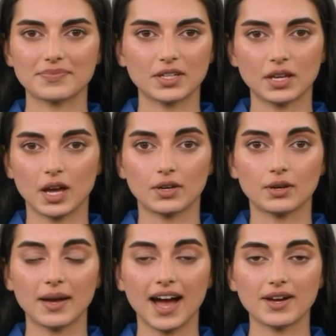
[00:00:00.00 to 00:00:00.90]
The
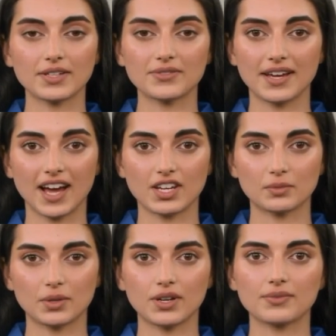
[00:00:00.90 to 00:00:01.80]
color palette of
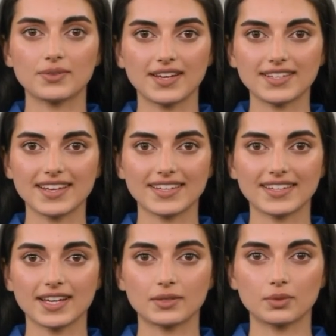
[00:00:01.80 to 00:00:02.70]
Kashmiri rugs is
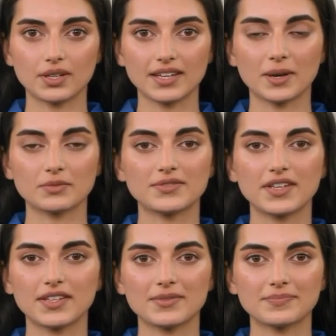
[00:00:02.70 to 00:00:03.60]
equally
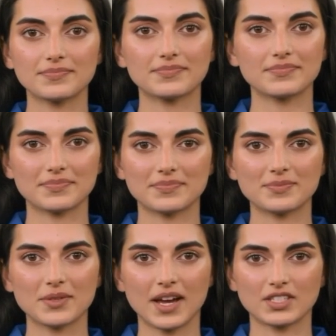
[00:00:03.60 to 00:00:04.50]
captivating.
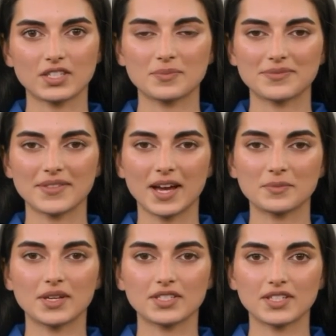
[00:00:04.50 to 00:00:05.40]
Rich,
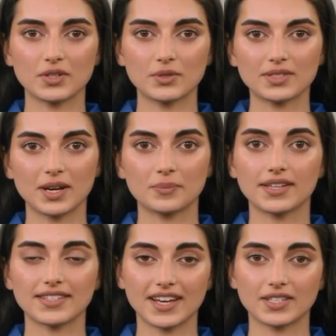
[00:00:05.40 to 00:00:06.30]
vibrant hues are
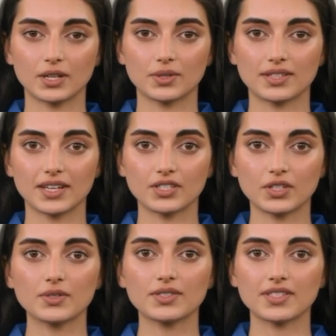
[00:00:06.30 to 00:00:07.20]
meticulously
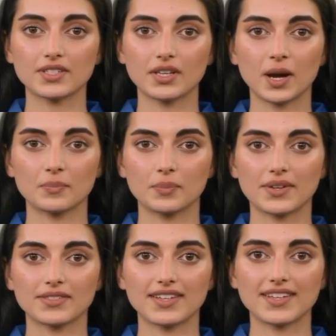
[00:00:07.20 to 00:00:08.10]
chosen to
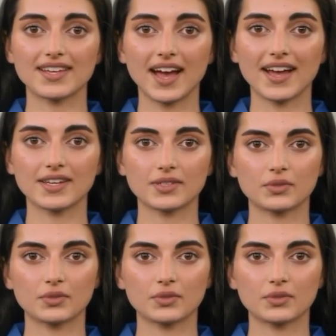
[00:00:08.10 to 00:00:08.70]
complement the design and